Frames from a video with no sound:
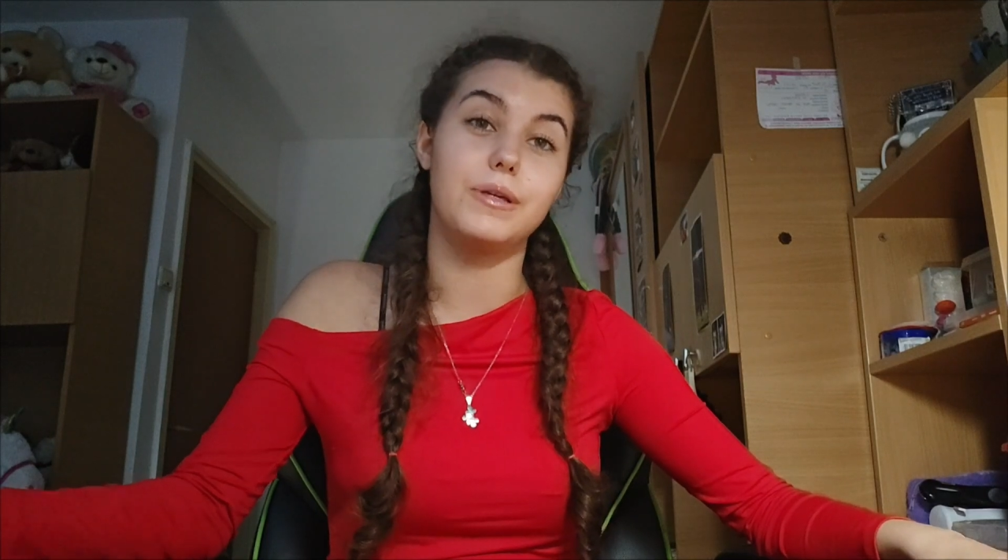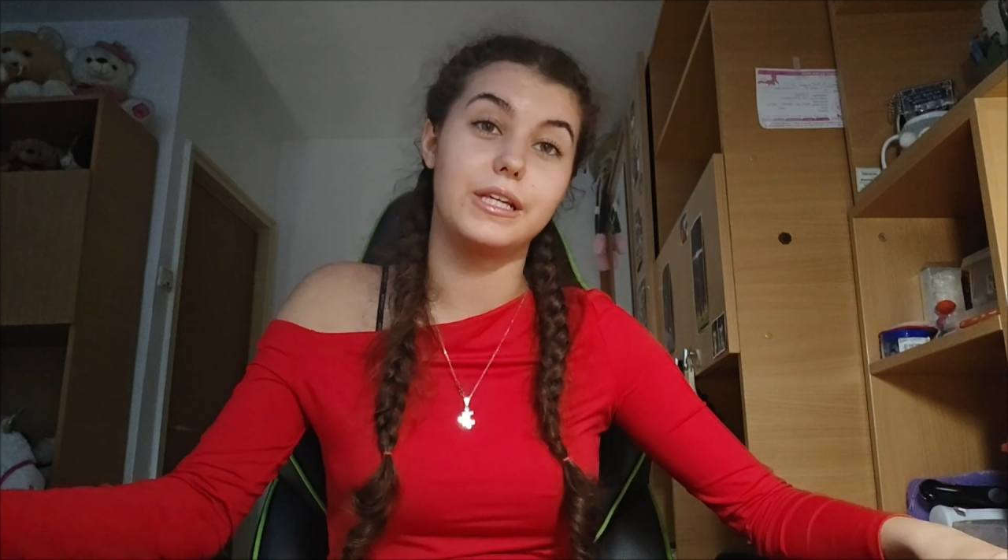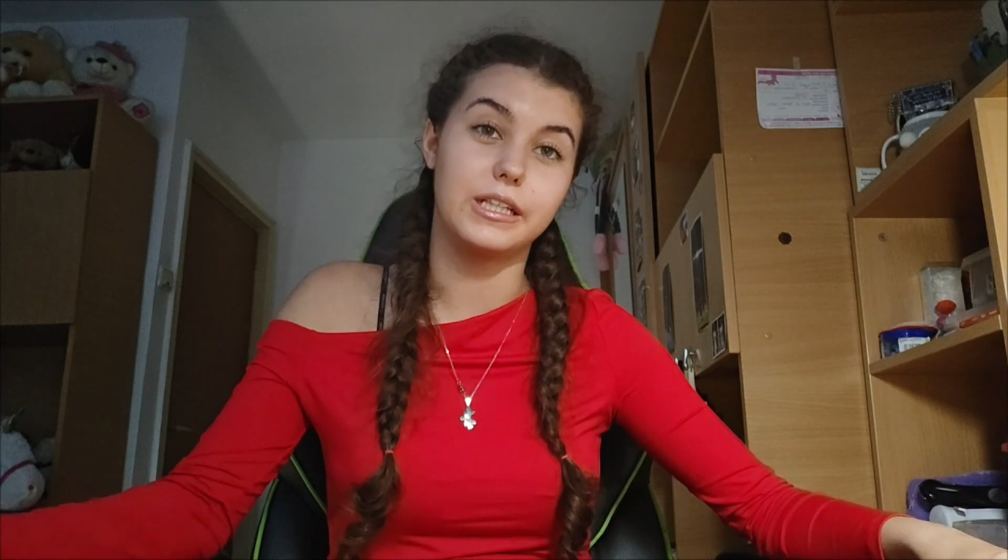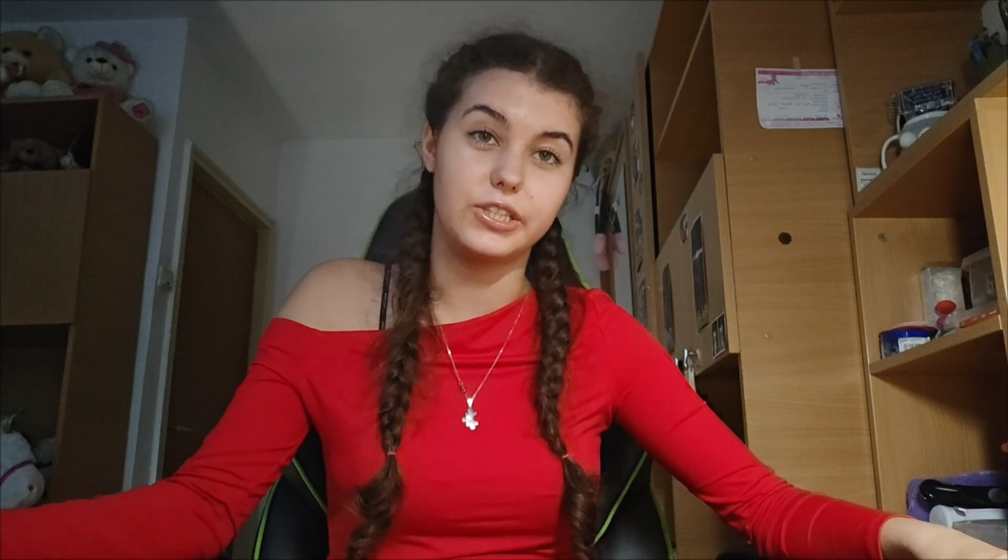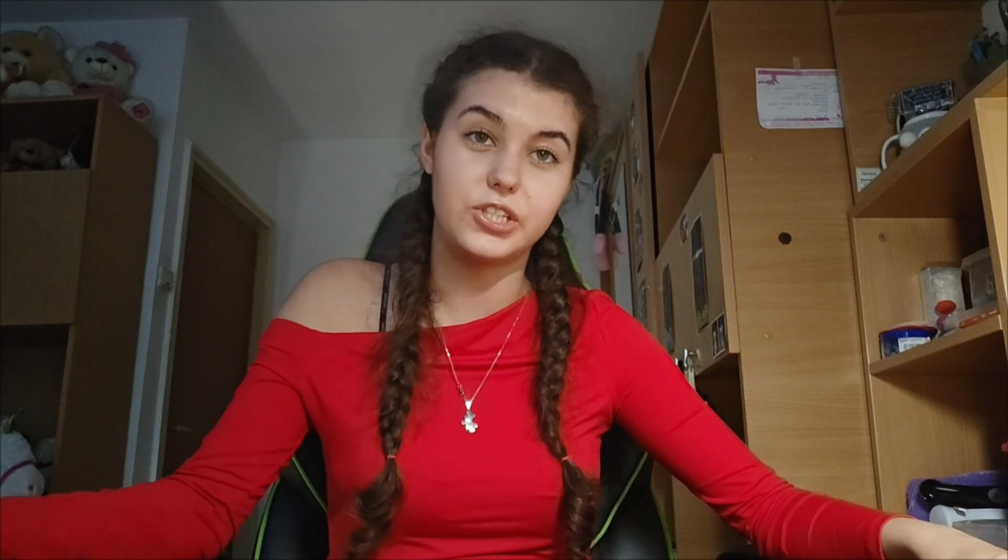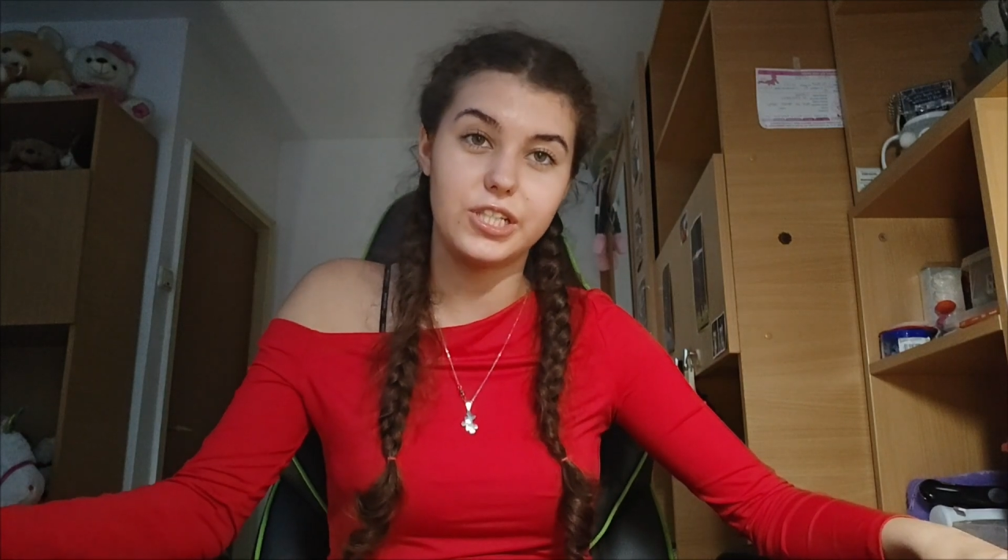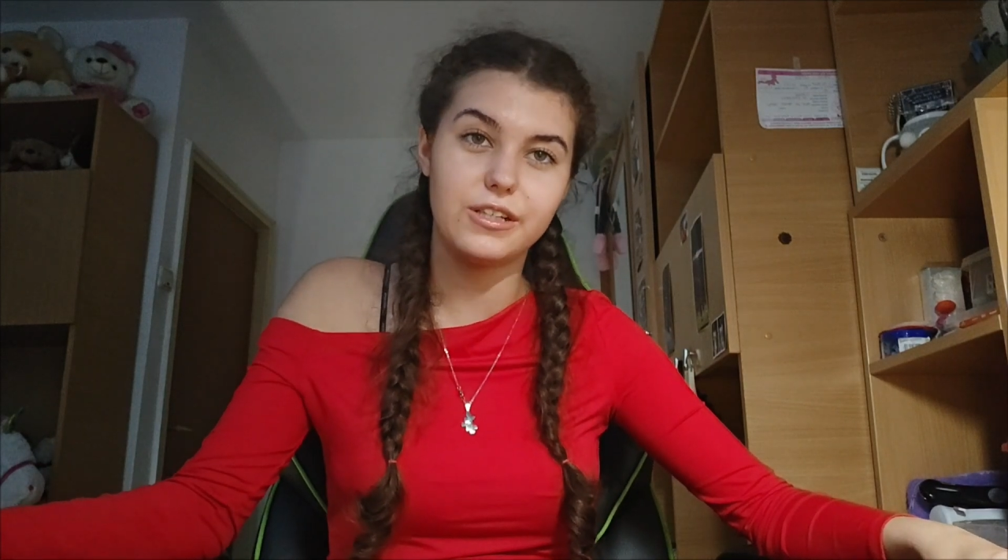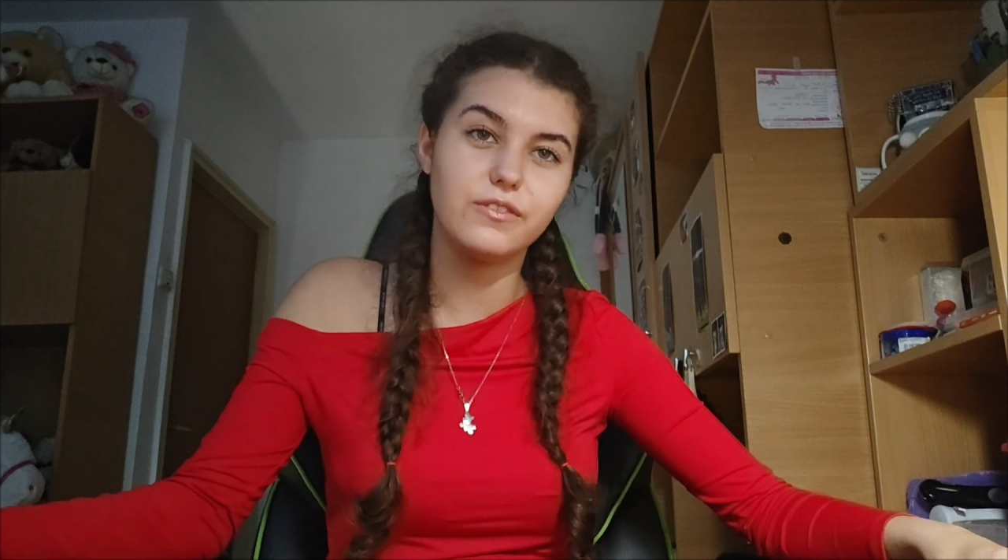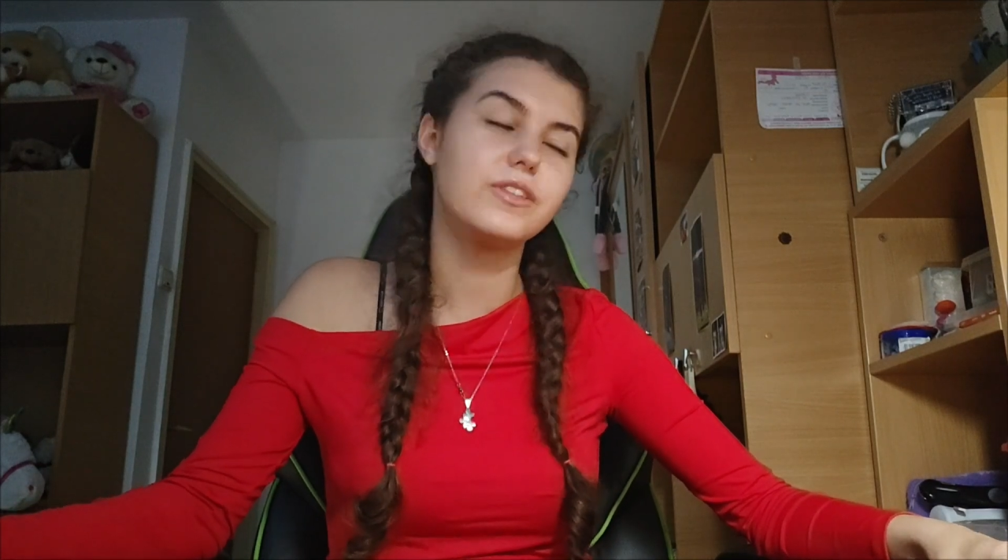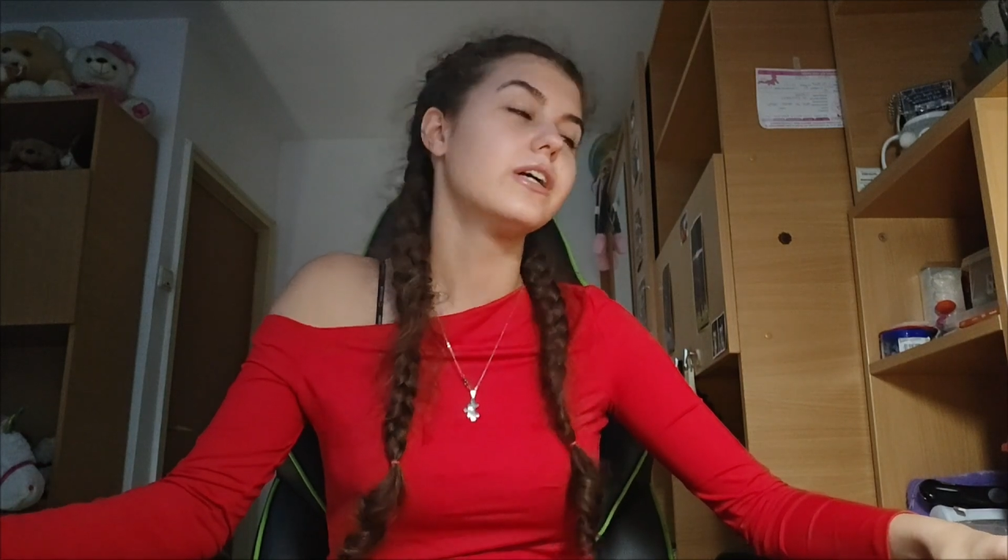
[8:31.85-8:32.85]
being
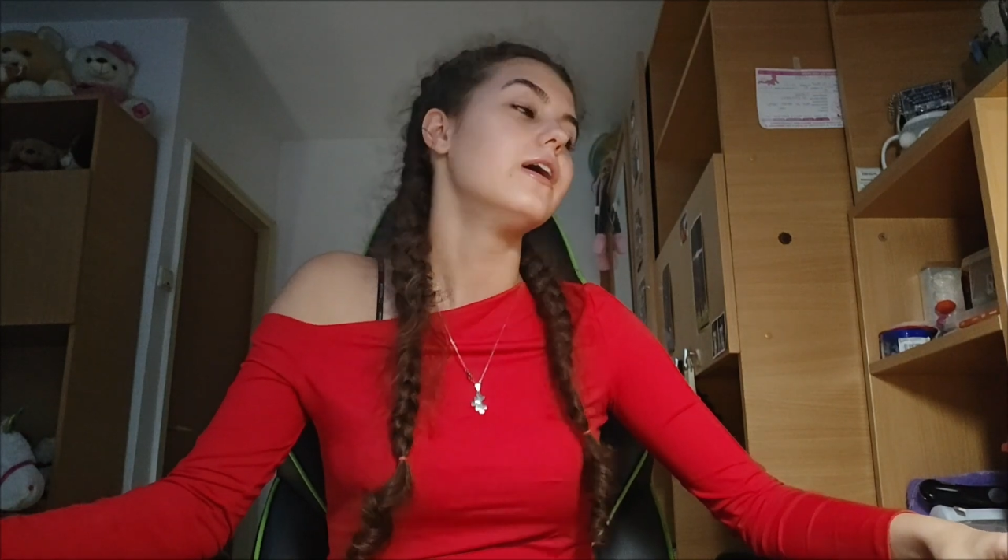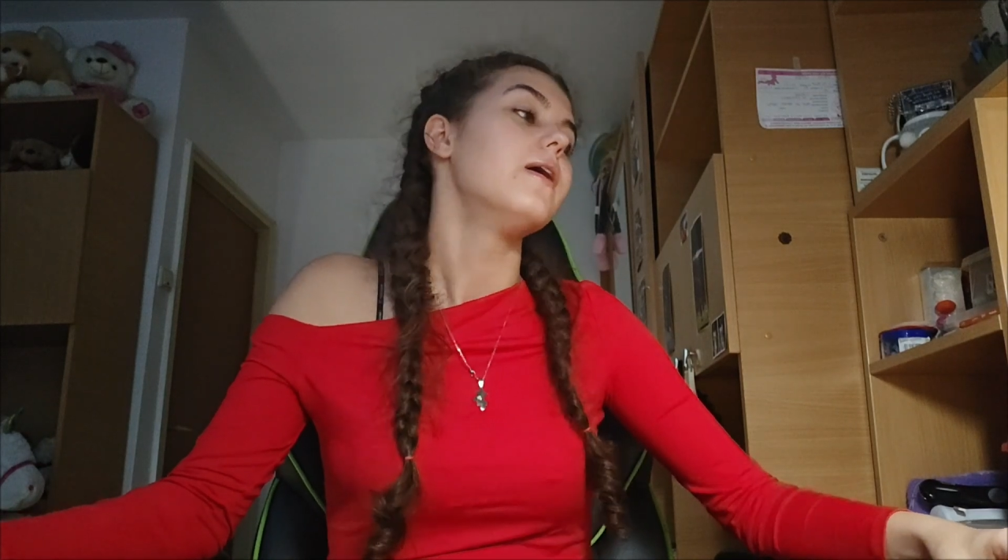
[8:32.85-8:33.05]
achieved.